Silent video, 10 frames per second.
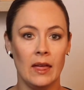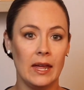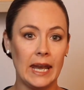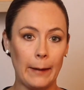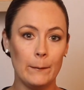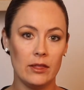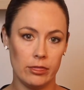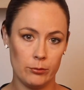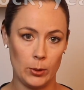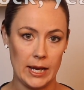Number
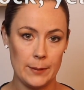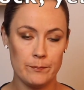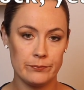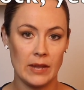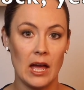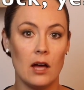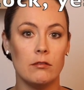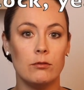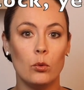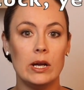3,
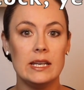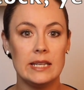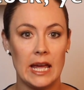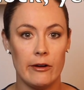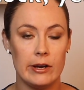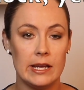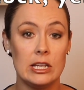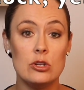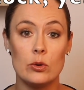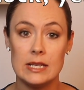avoid carrying
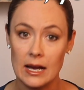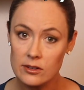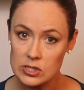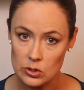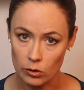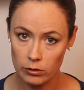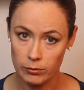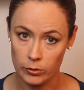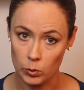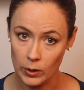your young stock
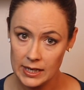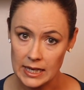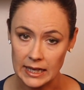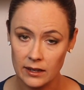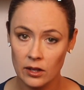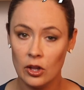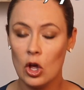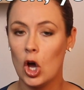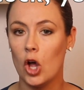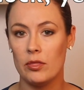through to weaning
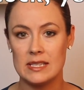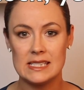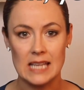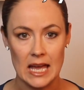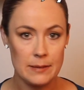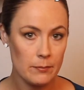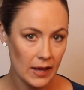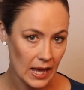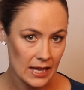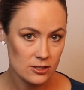on the same
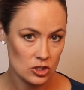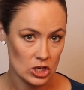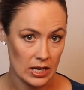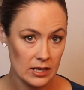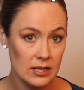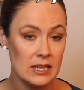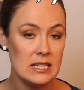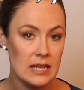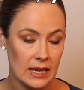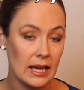pasture
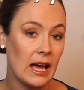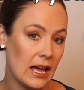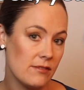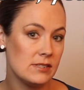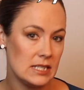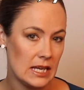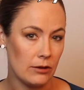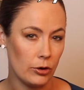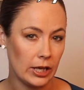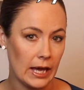year after year,
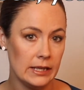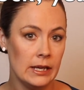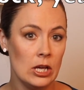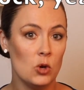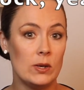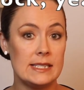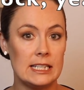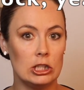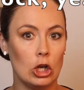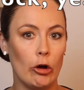okay? We see a
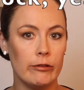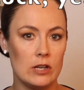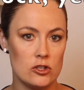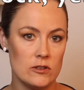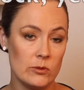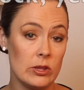lot of issues with